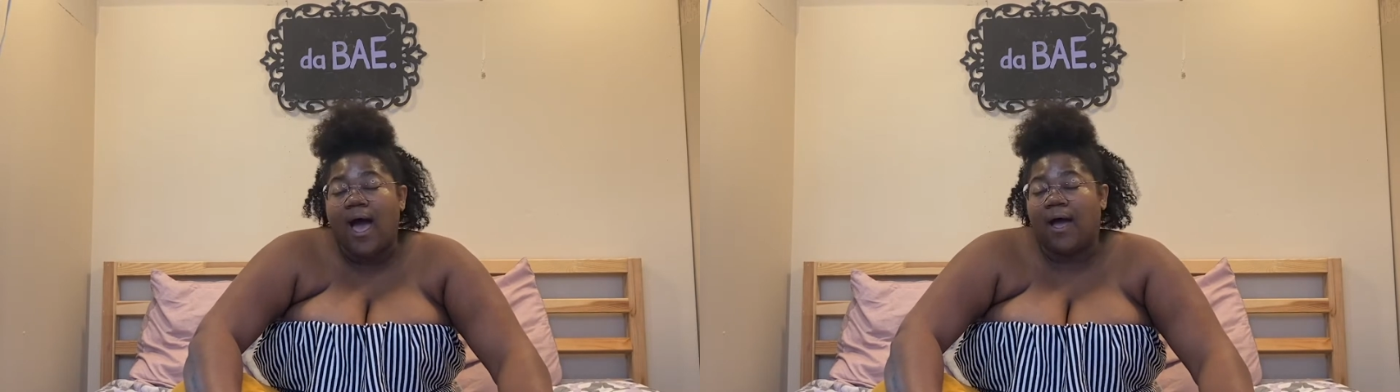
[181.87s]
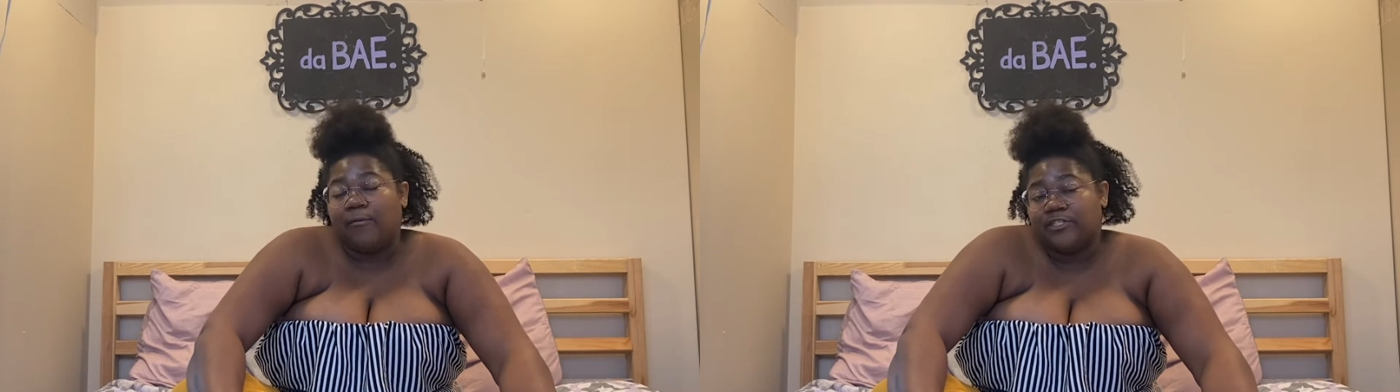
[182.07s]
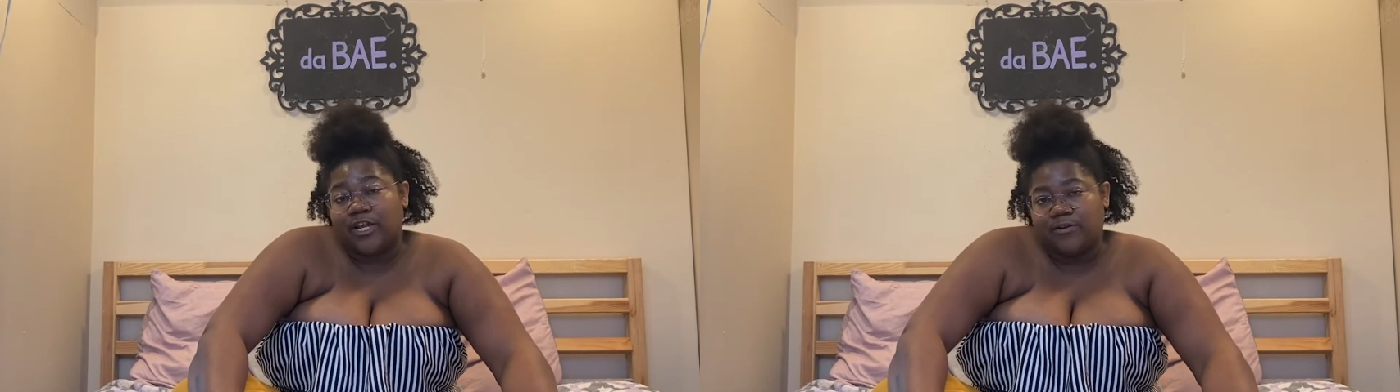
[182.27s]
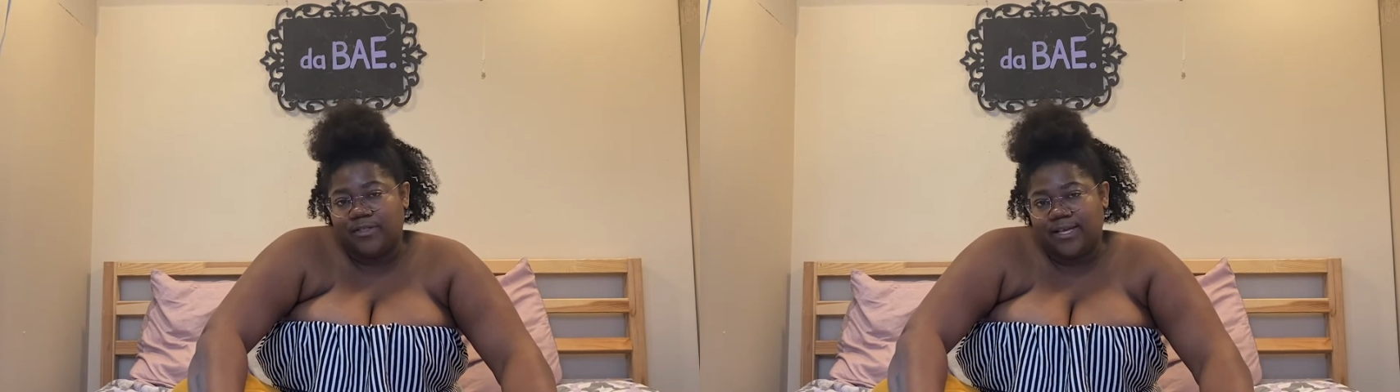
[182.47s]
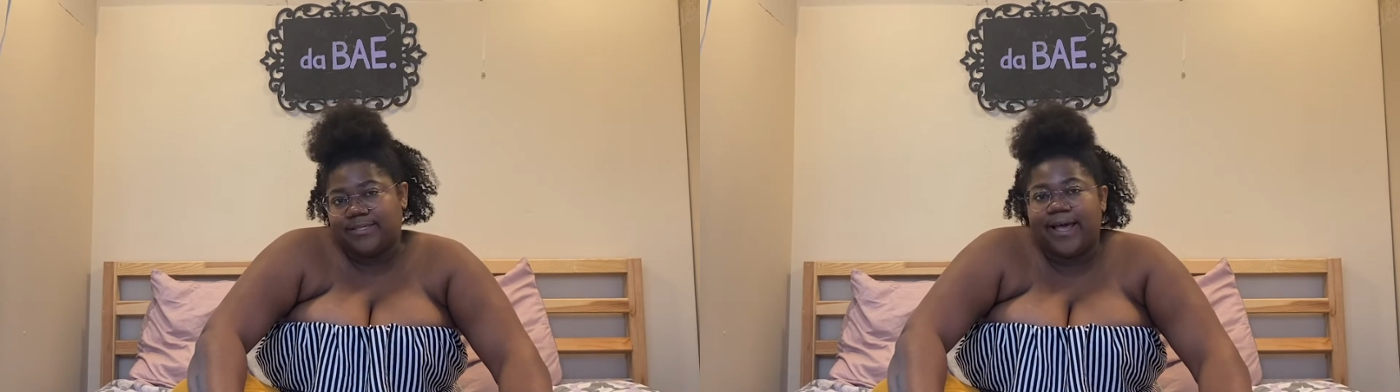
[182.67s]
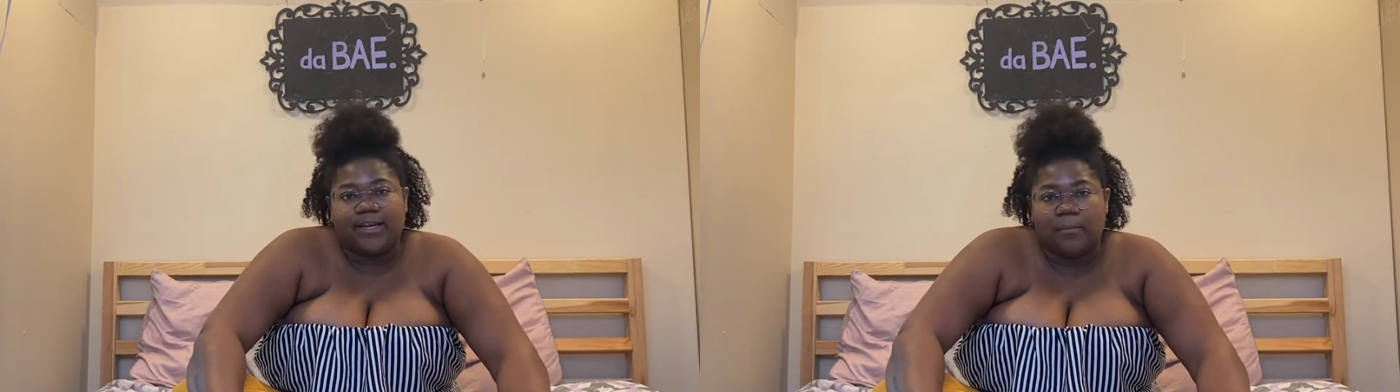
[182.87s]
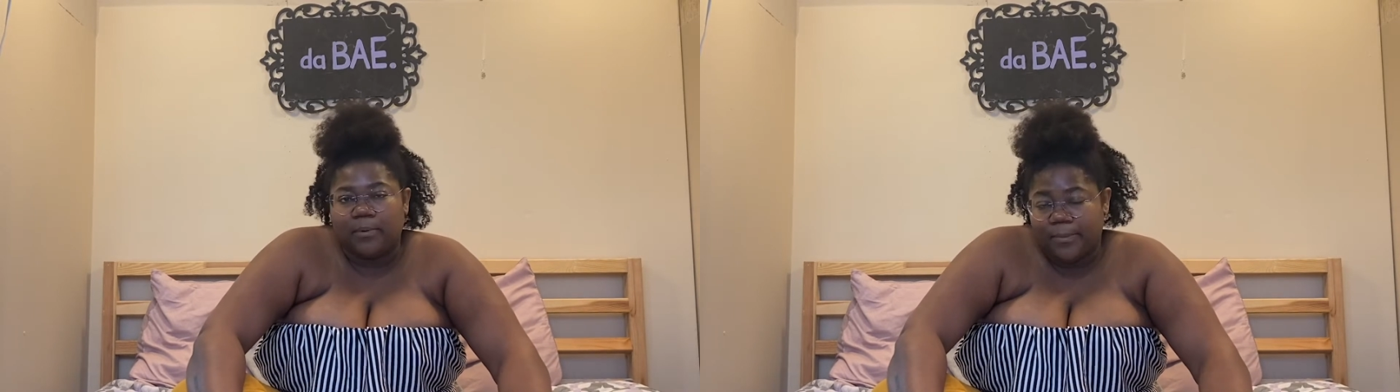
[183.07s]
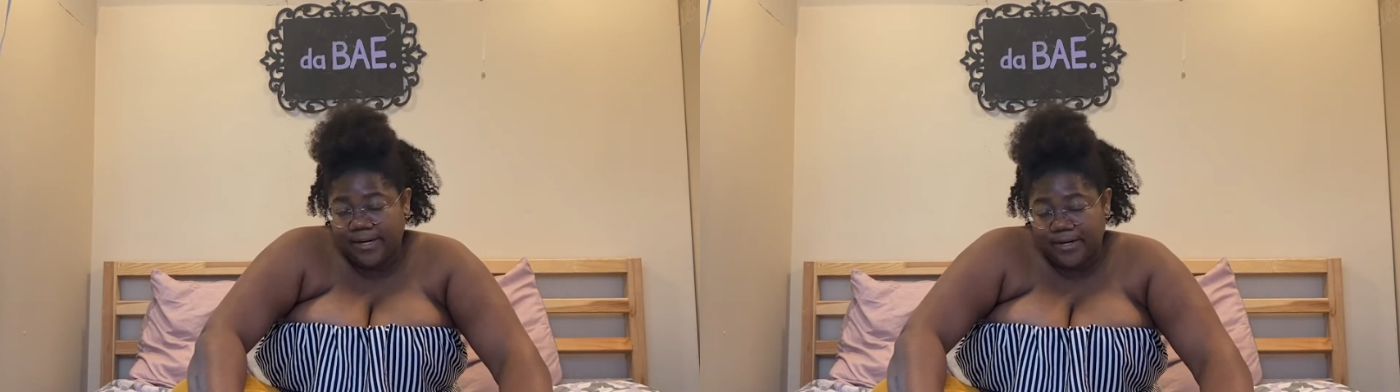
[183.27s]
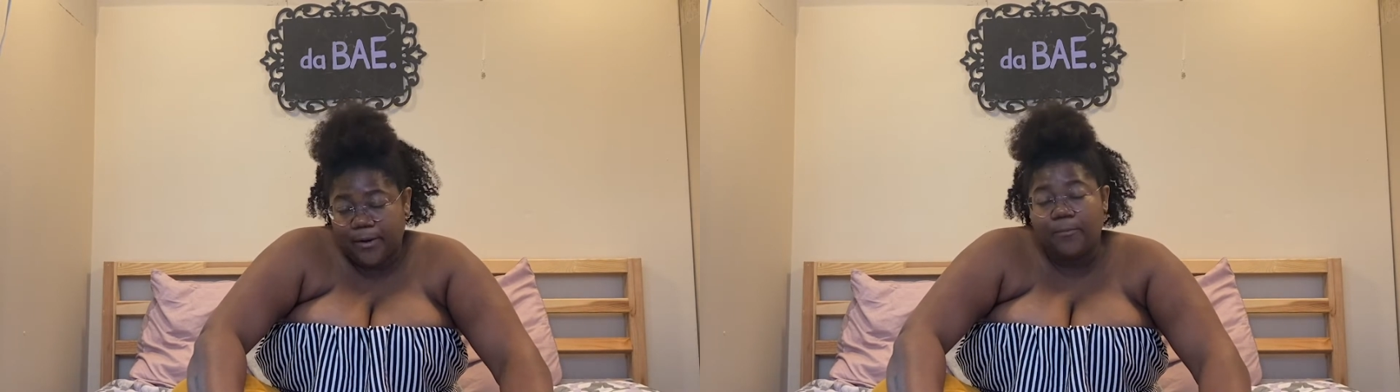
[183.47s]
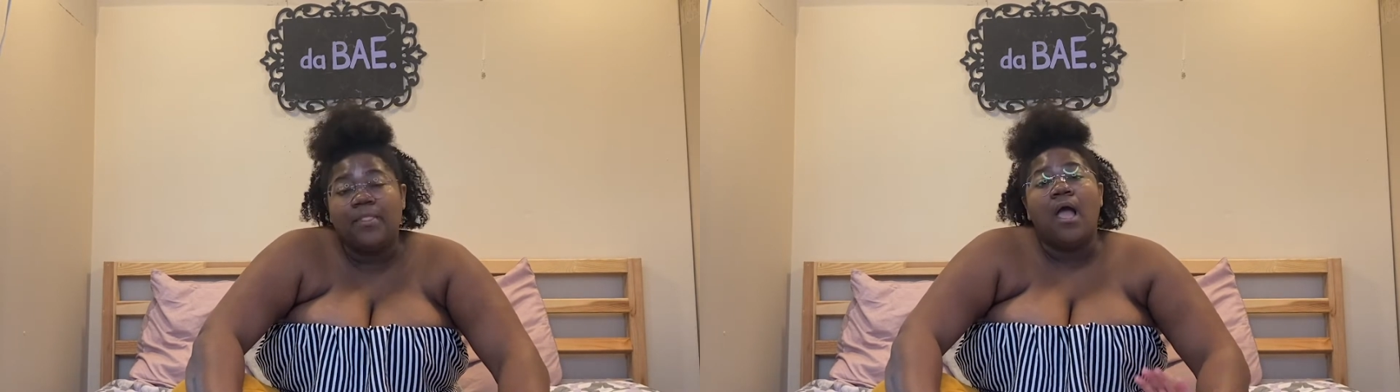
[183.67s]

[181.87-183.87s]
I wish I knew the exact number, but I don't.